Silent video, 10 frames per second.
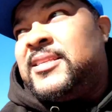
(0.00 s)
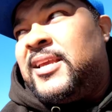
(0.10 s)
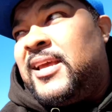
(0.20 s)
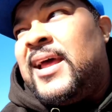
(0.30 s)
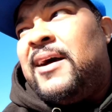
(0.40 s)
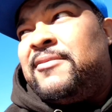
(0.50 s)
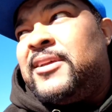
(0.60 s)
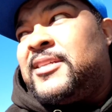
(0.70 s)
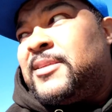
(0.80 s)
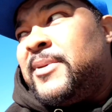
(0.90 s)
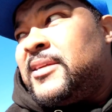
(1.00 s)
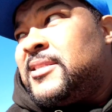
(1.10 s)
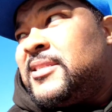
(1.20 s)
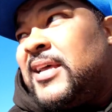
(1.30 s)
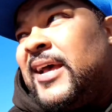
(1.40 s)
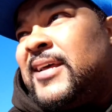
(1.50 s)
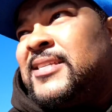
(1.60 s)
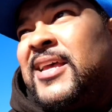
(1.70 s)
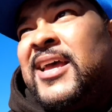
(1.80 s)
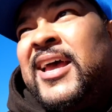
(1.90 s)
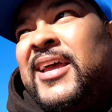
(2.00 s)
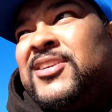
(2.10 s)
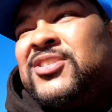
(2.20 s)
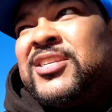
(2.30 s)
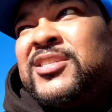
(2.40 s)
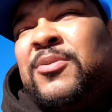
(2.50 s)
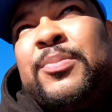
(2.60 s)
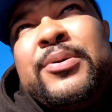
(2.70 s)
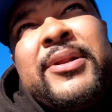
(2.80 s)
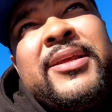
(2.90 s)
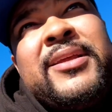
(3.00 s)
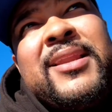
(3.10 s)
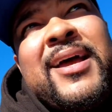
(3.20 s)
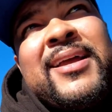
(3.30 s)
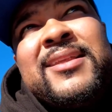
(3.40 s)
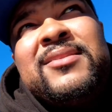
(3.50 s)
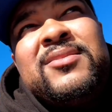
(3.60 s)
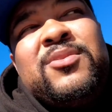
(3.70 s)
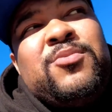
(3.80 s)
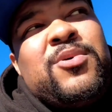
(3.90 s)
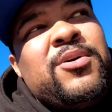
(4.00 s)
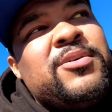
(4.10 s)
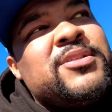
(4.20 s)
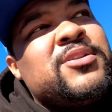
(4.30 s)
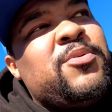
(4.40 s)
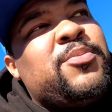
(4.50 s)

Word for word: to get out and get some exercise. It's just so pretty. Like, the world is so